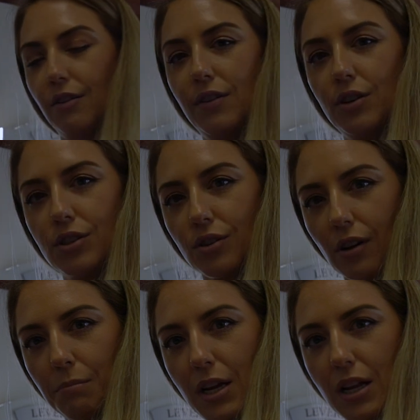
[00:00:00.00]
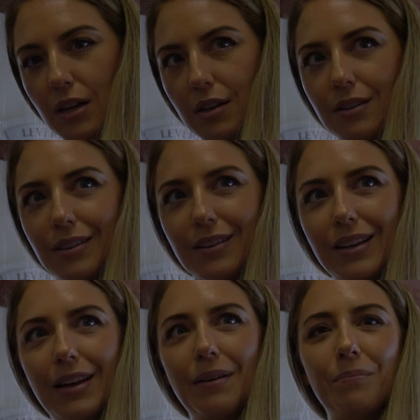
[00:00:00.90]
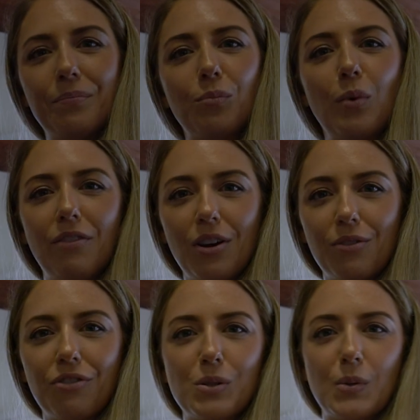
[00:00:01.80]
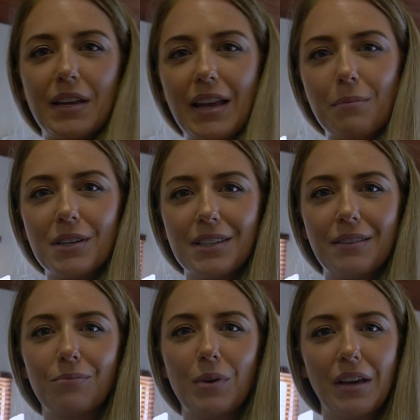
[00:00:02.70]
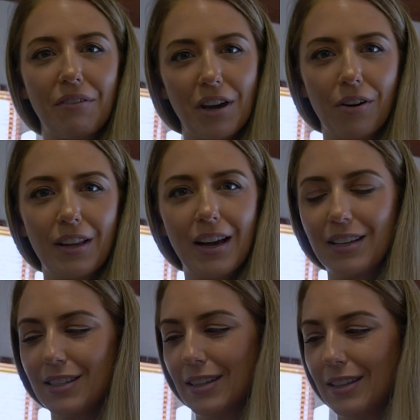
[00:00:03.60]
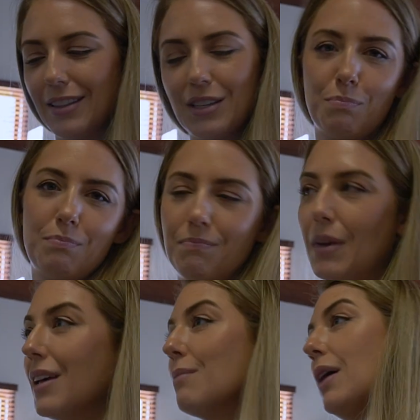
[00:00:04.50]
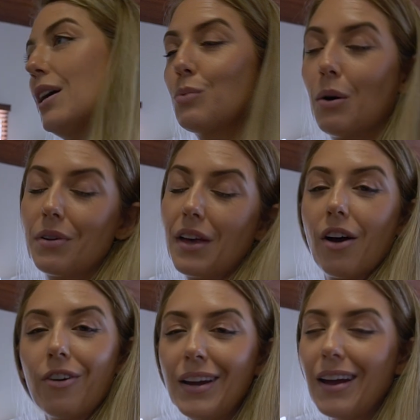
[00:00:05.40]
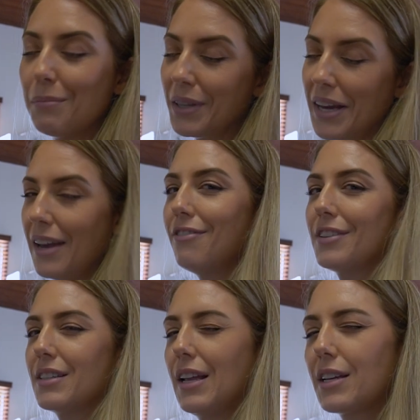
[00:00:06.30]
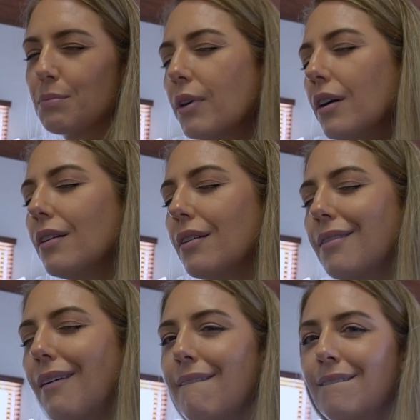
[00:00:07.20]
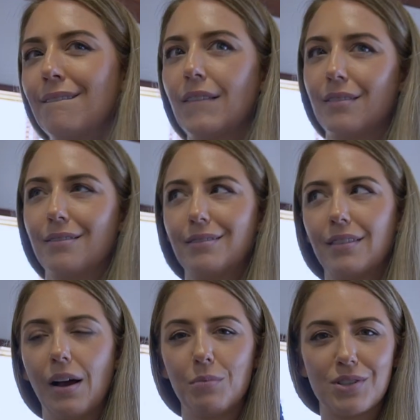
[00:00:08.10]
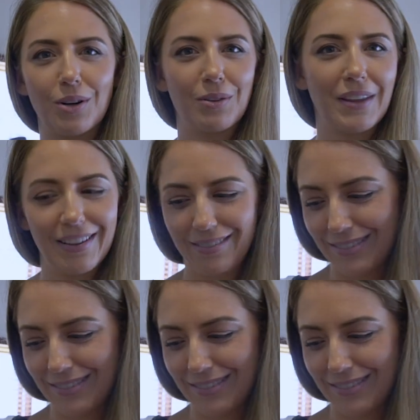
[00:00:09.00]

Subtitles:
Gewürztraminer. We're very good friends with our neighbours and we have curry nights, and this pairs well with curry, I believe, as an expert. I was told that.